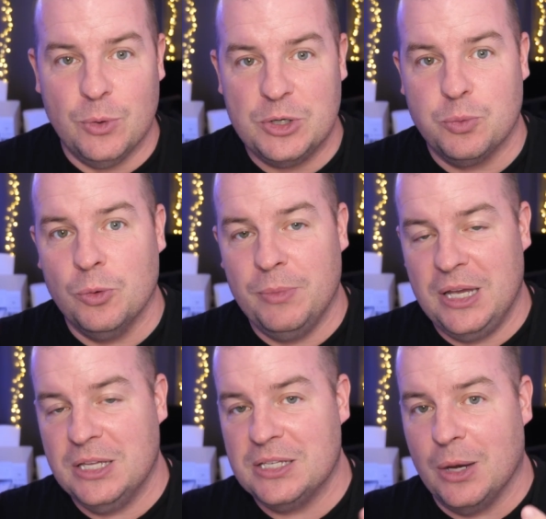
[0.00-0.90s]
which will
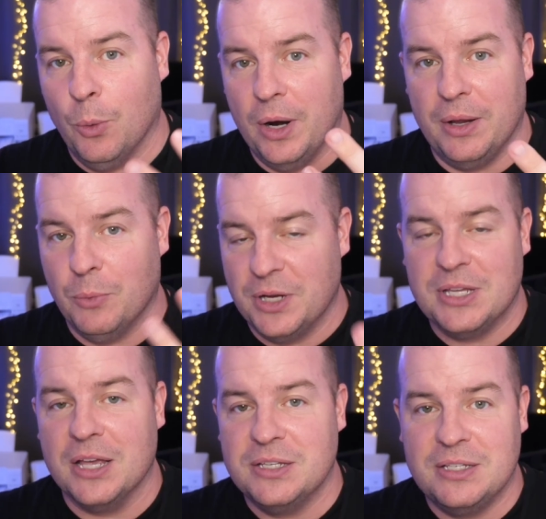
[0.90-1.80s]
means what it, what it
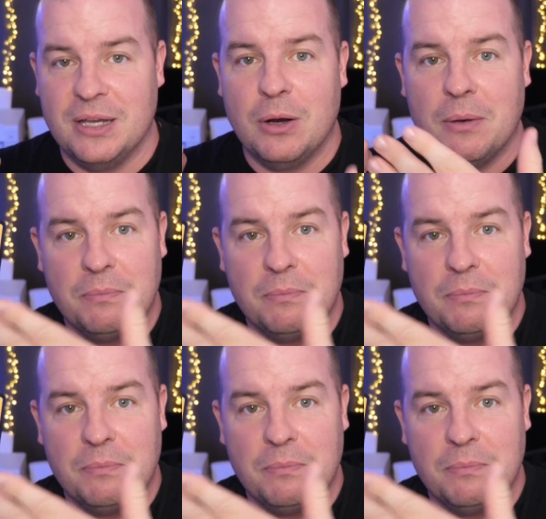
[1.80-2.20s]
does is it